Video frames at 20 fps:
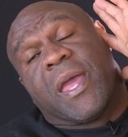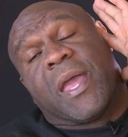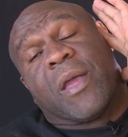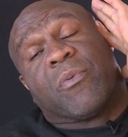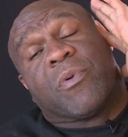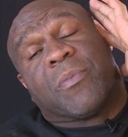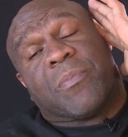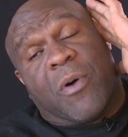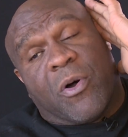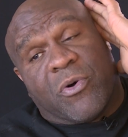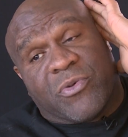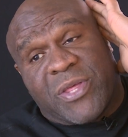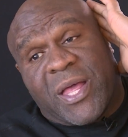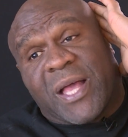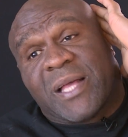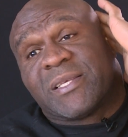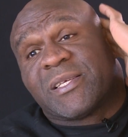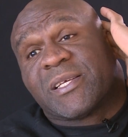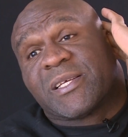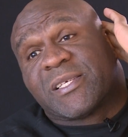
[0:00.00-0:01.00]
and we both
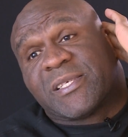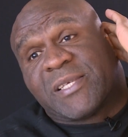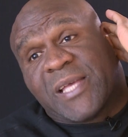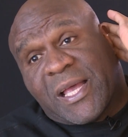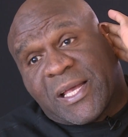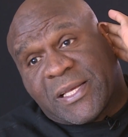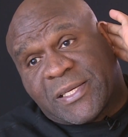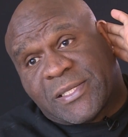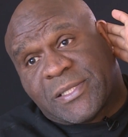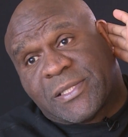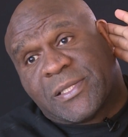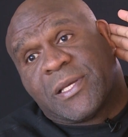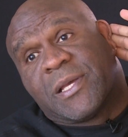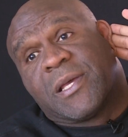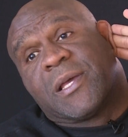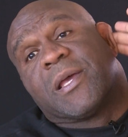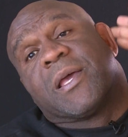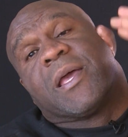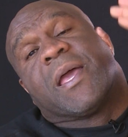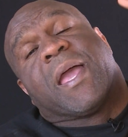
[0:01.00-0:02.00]
had success.
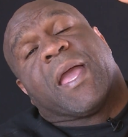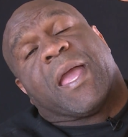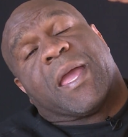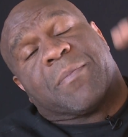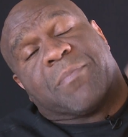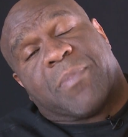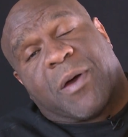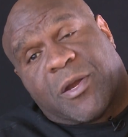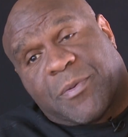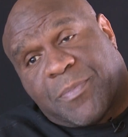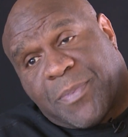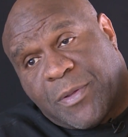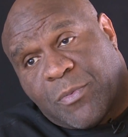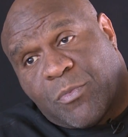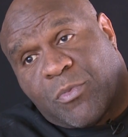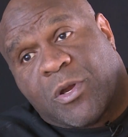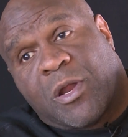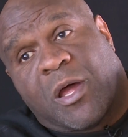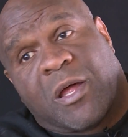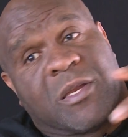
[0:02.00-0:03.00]
And
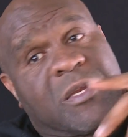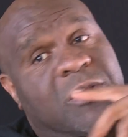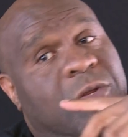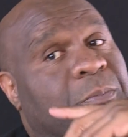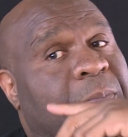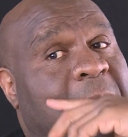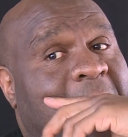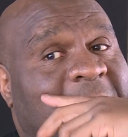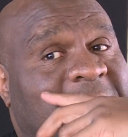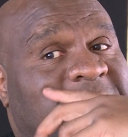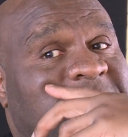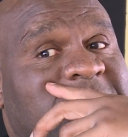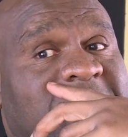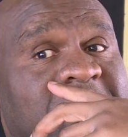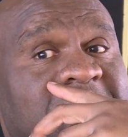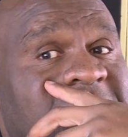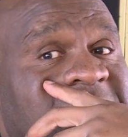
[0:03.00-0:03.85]
Butterbean went on to do boxing,